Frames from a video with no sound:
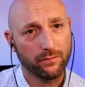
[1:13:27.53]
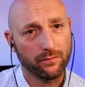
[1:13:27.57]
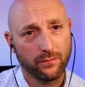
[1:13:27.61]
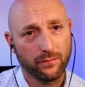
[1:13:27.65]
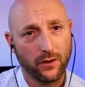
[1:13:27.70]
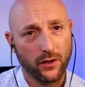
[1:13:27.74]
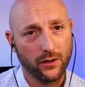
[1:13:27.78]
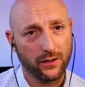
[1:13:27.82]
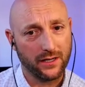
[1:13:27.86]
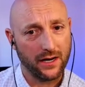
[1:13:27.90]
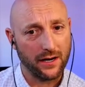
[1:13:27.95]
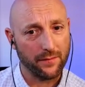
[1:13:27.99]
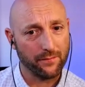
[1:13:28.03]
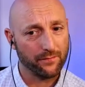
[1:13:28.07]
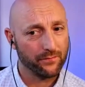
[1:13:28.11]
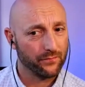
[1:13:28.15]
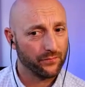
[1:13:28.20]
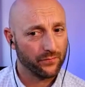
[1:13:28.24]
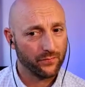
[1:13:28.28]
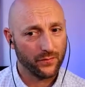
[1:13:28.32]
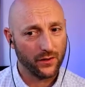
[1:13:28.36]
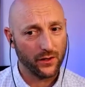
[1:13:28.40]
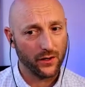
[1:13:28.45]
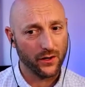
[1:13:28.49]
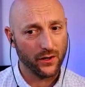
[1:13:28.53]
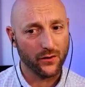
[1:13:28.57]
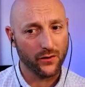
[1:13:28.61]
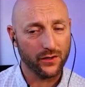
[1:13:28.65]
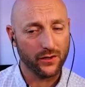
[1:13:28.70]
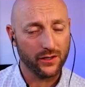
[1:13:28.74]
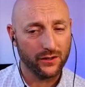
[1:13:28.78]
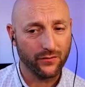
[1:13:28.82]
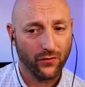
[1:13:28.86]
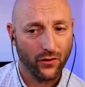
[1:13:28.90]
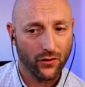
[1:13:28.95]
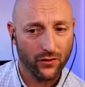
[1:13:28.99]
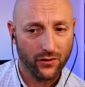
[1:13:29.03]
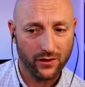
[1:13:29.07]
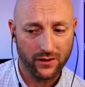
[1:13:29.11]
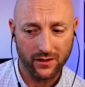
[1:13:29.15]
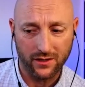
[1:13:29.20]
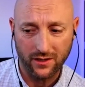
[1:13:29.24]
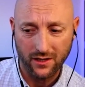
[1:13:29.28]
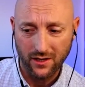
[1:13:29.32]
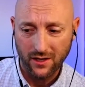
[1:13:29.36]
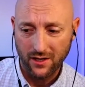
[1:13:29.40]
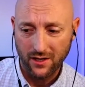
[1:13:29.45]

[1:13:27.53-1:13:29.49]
all the time, as far as